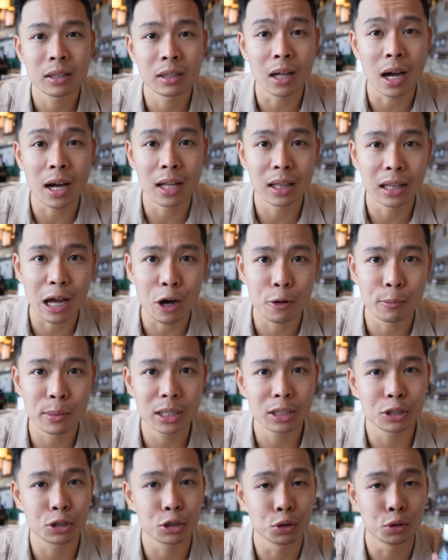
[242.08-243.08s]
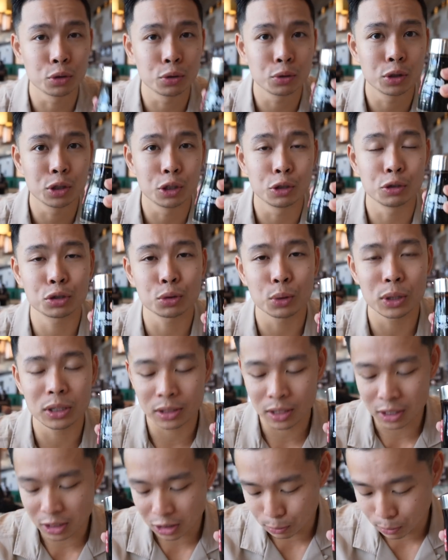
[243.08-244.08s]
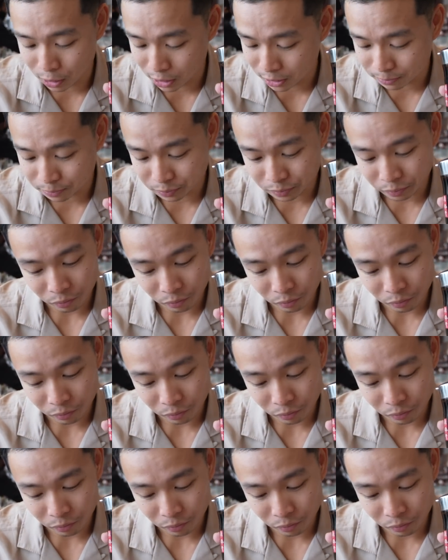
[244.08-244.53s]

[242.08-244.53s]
not allow me to use soy sauce, but